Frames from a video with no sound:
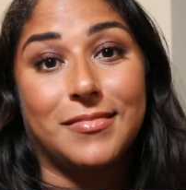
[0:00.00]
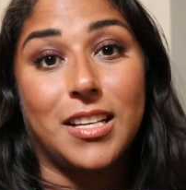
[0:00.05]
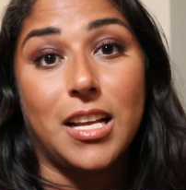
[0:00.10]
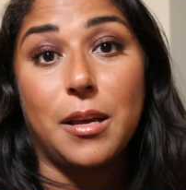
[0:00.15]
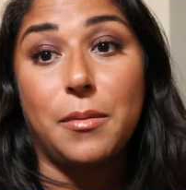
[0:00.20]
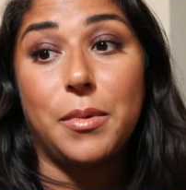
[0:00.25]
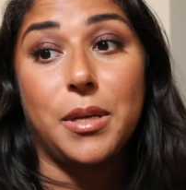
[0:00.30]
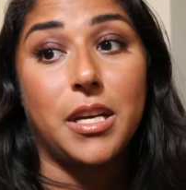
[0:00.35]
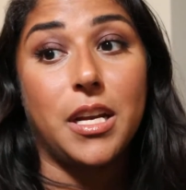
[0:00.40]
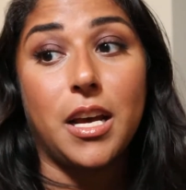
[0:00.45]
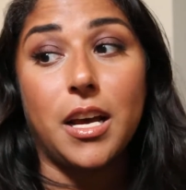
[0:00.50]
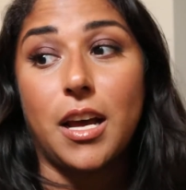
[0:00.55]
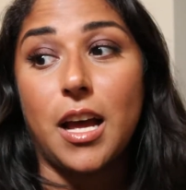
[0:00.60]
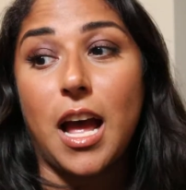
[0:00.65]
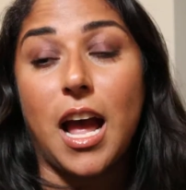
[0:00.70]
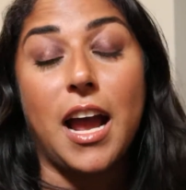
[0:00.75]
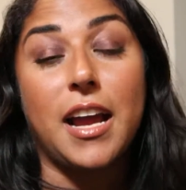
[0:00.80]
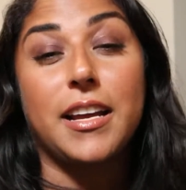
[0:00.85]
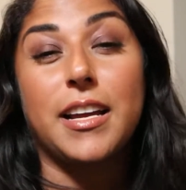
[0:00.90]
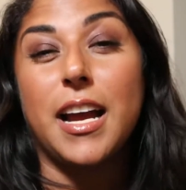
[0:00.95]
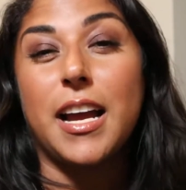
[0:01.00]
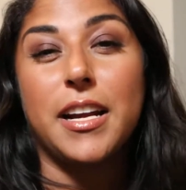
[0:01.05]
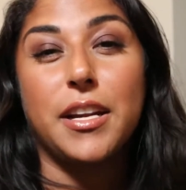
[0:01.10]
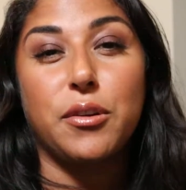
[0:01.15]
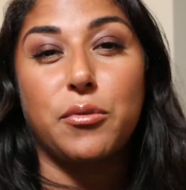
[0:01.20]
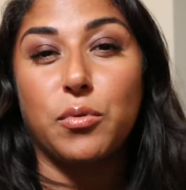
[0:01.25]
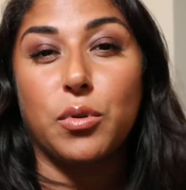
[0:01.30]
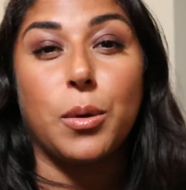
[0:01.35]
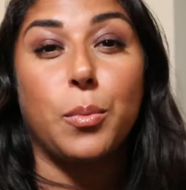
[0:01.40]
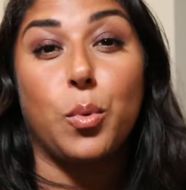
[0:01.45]
I kind
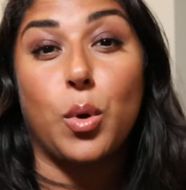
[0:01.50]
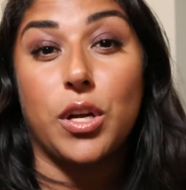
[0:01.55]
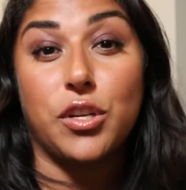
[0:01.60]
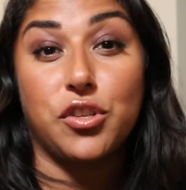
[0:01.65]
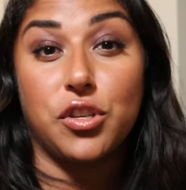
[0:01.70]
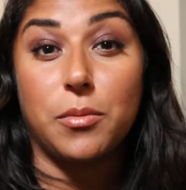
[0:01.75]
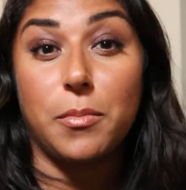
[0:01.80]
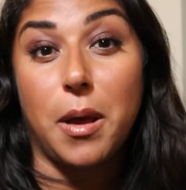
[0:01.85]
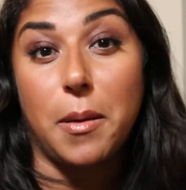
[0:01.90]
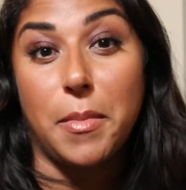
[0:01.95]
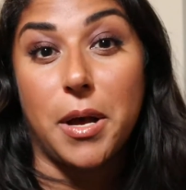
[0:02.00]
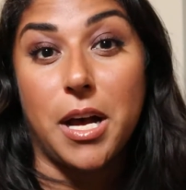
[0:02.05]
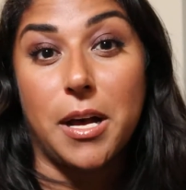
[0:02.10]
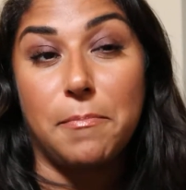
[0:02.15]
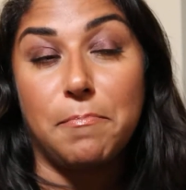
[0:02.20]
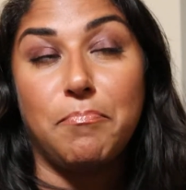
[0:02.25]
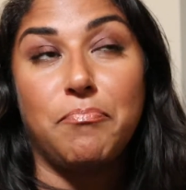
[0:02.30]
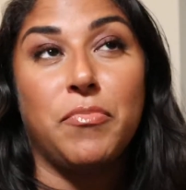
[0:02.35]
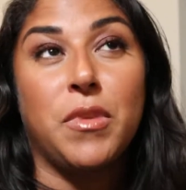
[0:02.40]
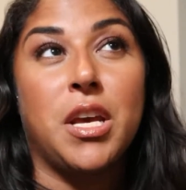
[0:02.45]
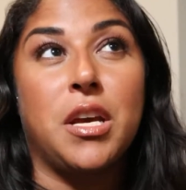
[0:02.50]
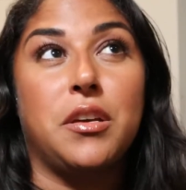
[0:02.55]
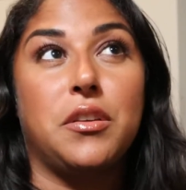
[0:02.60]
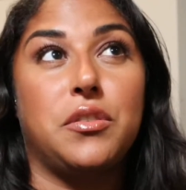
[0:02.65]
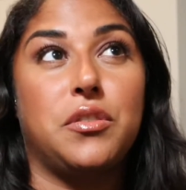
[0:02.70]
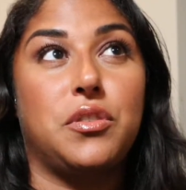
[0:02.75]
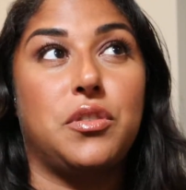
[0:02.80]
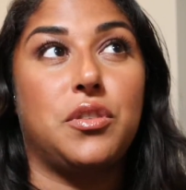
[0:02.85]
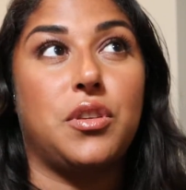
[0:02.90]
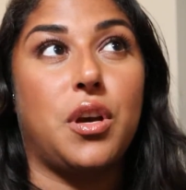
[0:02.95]
of grew up watching my mom,
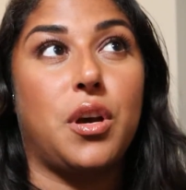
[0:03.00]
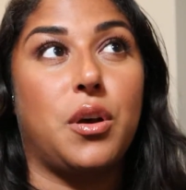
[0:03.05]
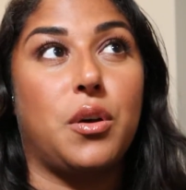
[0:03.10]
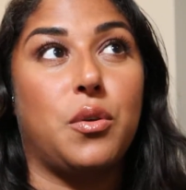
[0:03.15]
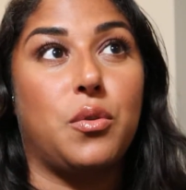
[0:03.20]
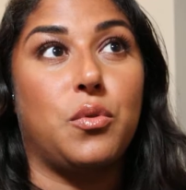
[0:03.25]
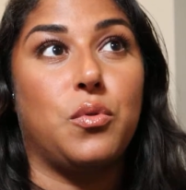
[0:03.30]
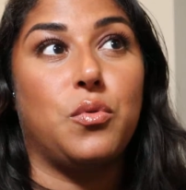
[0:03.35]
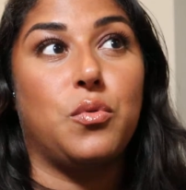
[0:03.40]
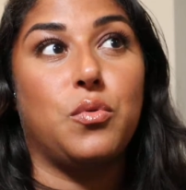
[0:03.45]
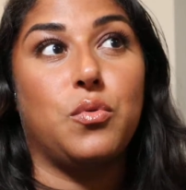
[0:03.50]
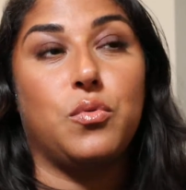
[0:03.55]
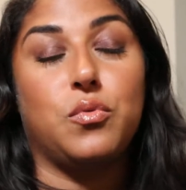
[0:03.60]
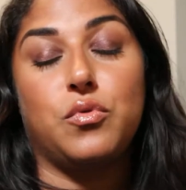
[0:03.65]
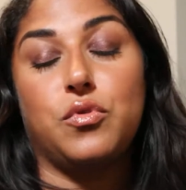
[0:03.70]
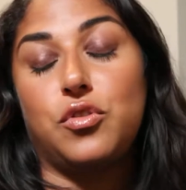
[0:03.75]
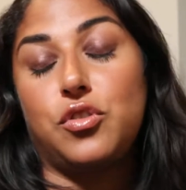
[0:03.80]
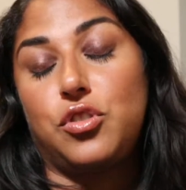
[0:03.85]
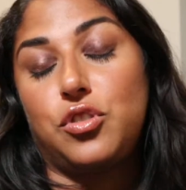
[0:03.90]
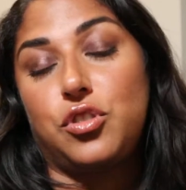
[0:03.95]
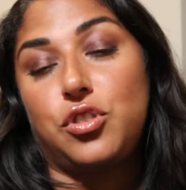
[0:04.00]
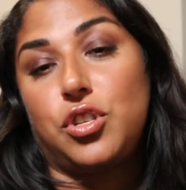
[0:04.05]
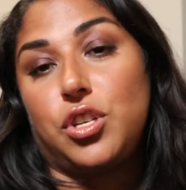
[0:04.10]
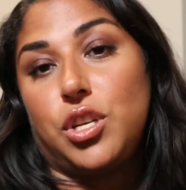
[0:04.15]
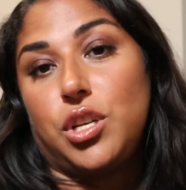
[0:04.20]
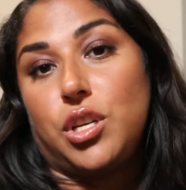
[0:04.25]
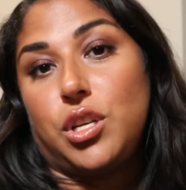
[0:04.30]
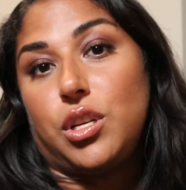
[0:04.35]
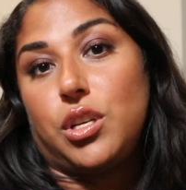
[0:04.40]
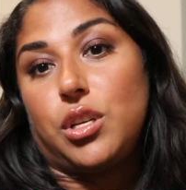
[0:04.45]
so
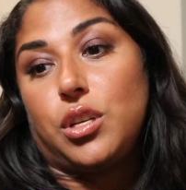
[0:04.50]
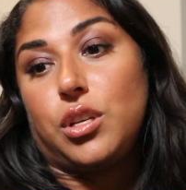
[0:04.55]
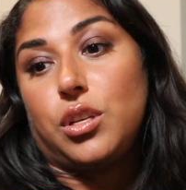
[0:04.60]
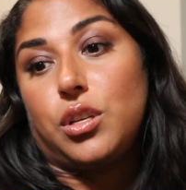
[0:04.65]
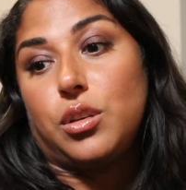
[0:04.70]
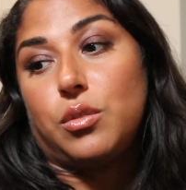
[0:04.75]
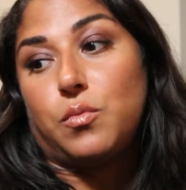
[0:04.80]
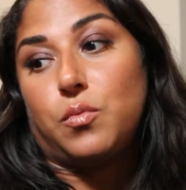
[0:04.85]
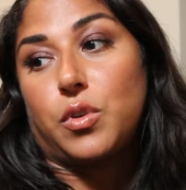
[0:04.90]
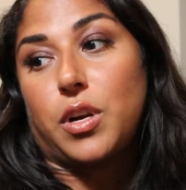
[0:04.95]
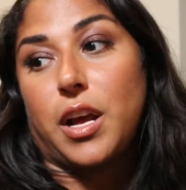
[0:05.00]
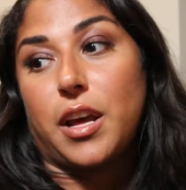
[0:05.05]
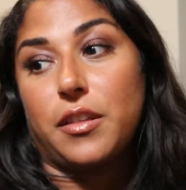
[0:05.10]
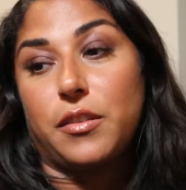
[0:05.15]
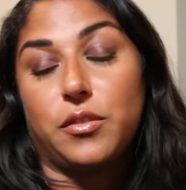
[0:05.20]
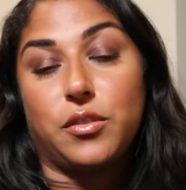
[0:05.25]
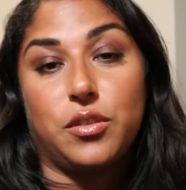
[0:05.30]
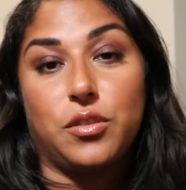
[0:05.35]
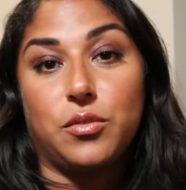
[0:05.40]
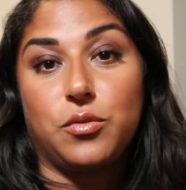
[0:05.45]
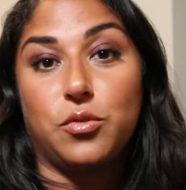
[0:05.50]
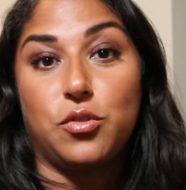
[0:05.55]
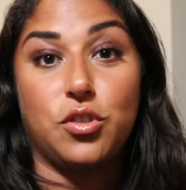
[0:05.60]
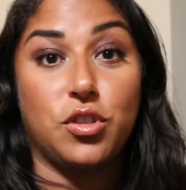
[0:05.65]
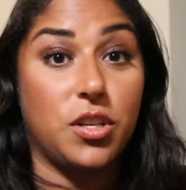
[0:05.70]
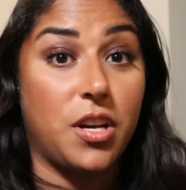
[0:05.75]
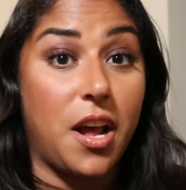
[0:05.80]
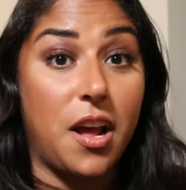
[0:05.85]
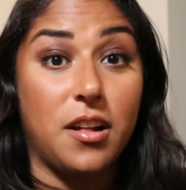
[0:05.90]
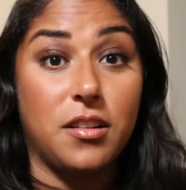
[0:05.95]
she would either use
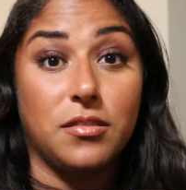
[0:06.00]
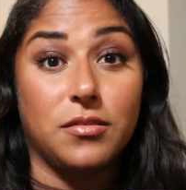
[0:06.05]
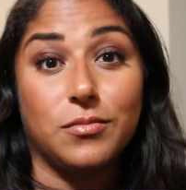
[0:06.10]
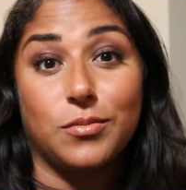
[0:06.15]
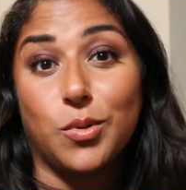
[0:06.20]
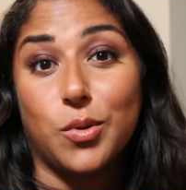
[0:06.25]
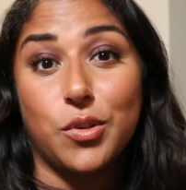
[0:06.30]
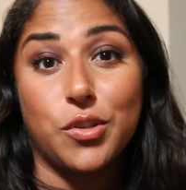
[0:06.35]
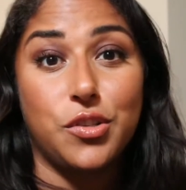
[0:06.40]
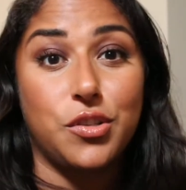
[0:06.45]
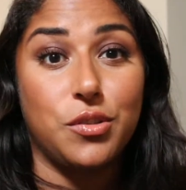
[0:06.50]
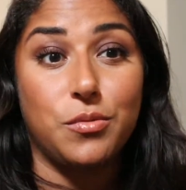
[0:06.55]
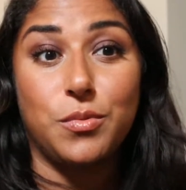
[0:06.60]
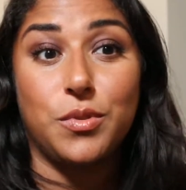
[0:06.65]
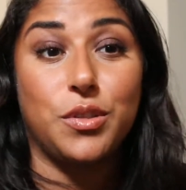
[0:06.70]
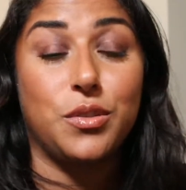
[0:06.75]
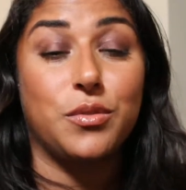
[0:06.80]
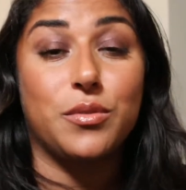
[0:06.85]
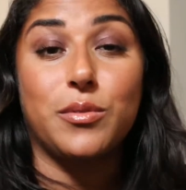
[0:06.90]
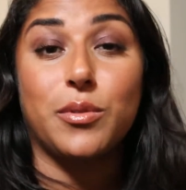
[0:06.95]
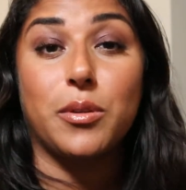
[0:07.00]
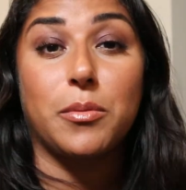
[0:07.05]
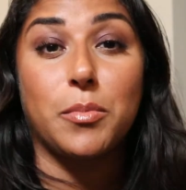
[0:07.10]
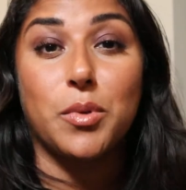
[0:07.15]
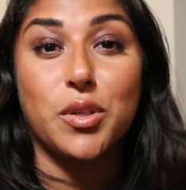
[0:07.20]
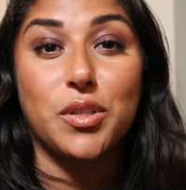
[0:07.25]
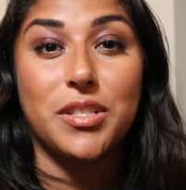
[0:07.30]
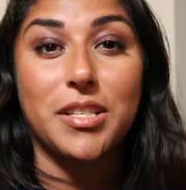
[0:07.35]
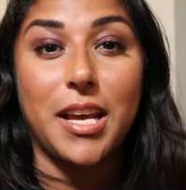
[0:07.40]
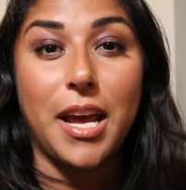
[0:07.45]
Chanel or she would use Laura
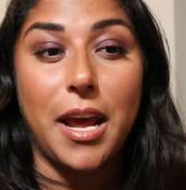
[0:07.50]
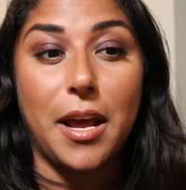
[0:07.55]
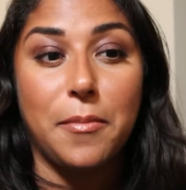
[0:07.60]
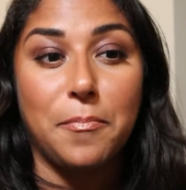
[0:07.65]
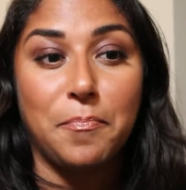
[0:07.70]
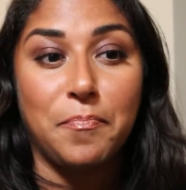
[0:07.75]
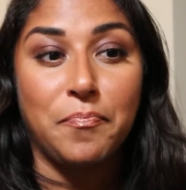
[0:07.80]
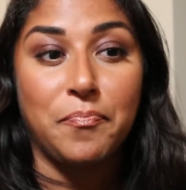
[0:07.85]
Mercier,